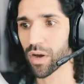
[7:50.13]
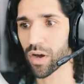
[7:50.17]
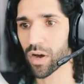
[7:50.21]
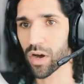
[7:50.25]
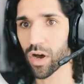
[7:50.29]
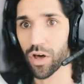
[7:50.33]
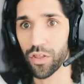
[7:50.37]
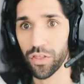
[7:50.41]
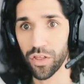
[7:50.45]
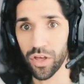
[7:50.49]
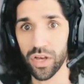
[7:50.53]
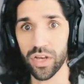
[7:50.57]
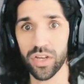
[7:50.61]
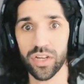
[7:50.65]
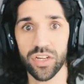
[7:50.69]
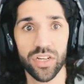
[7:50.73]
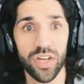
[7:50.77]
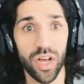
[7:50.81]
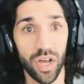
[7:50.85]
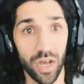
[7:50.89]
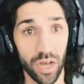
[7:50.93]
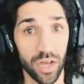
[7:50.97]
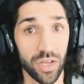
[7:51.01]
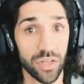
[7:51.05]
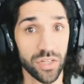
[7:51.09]
other
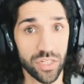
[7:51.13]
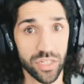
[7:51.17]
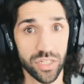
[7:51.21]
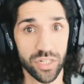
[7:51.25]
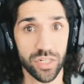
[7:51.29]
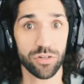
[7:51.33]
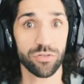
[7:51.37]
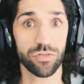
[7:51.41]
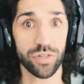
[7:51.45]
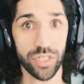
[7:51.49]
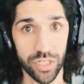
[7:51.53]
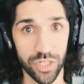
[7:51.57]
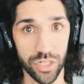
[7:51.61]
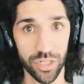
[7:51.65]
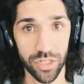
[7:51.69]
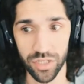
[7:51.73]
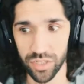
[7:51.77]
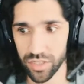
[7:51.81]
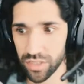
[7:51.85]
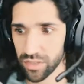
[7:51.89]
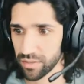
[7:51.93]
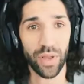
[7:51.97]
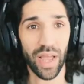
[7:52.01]
cursed creatures.